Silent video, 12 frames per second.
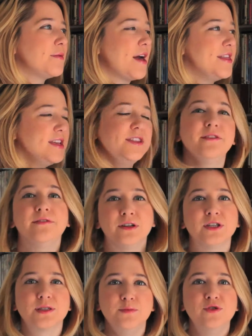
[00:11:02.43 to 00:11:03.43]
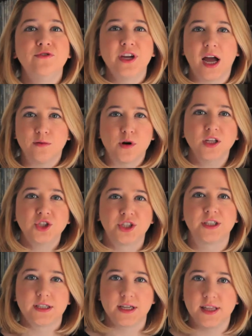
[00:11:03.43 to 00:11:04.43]
I think, the first movie I
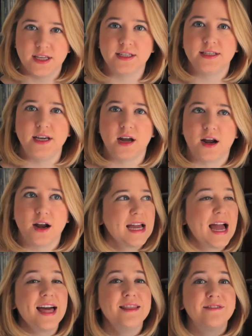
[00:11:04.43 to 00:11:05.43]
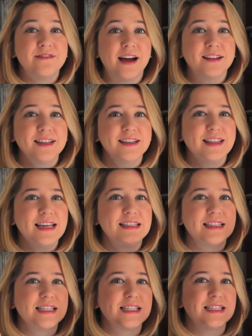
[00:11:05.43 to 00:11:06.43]
watched this year, and the fact that
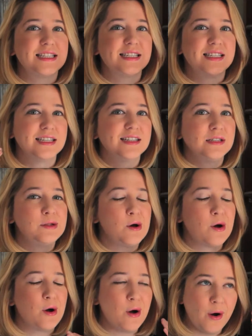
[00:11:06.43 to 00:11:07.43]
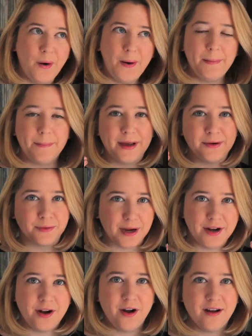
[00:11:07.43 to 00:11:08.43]
like this is still on my
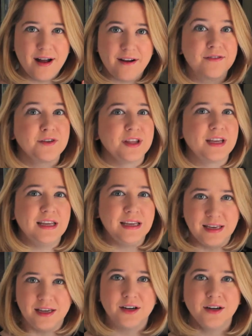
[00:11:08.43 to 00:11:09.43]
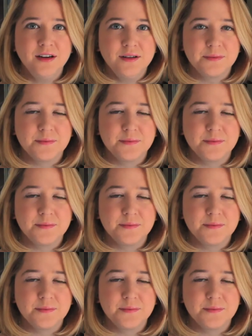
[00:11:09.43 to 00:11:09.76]
radar after like a year,